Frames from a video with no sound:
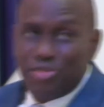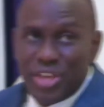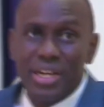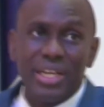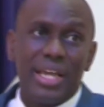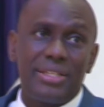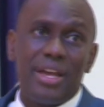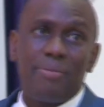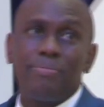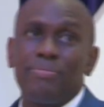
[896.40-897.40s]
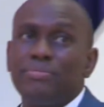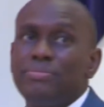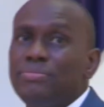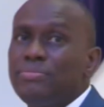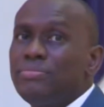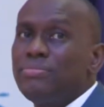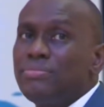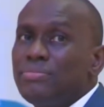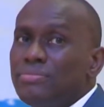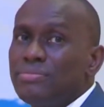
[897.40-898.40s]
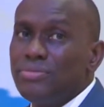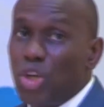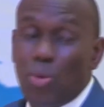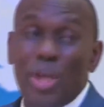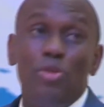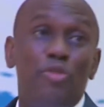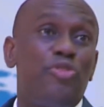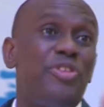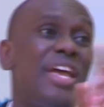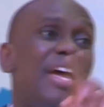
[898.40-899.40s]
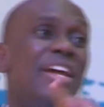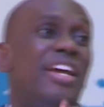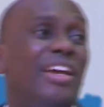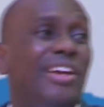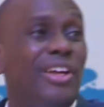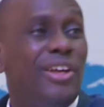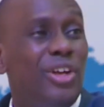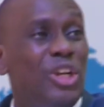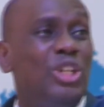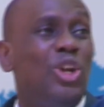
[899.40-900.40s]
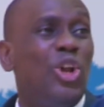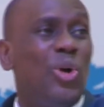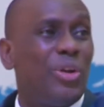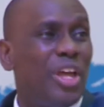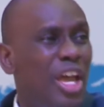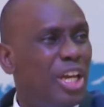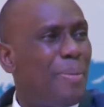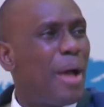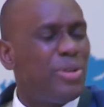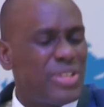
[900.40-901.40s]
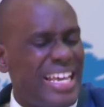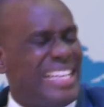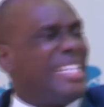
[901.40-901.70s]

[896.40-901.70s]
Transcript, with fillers: fearing exam. Because when you fear the Lord, the Bible says it's